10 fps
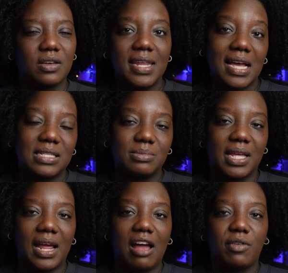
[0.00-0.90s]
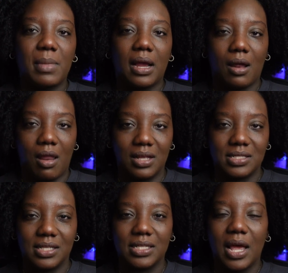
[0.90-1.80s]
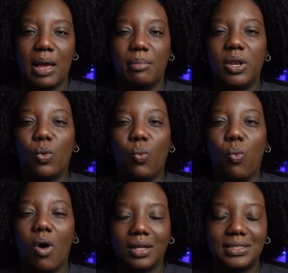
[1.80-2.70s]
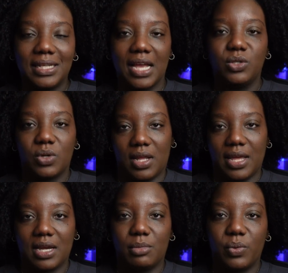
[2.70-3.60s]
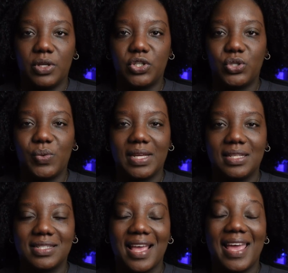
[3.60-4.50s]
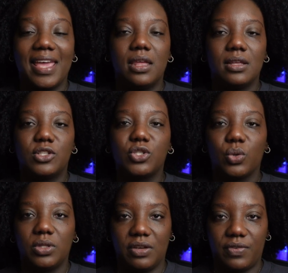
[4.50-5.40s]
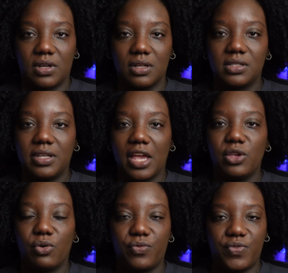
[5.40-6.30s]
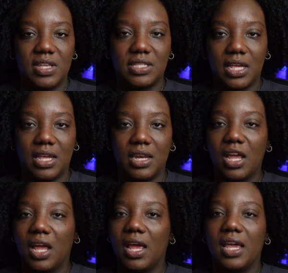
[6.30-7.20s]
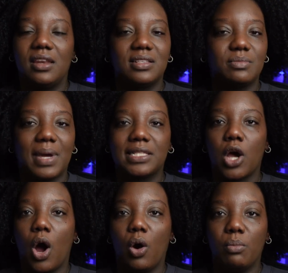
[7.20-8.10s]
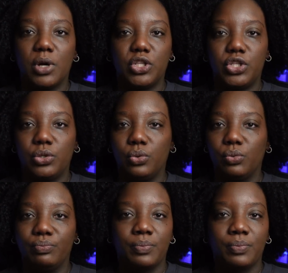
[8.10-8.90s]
of the items that I have in my closet. But the one thing I do not like about this shoe is it is so difficult to get your feet in. It doesn't matter how much you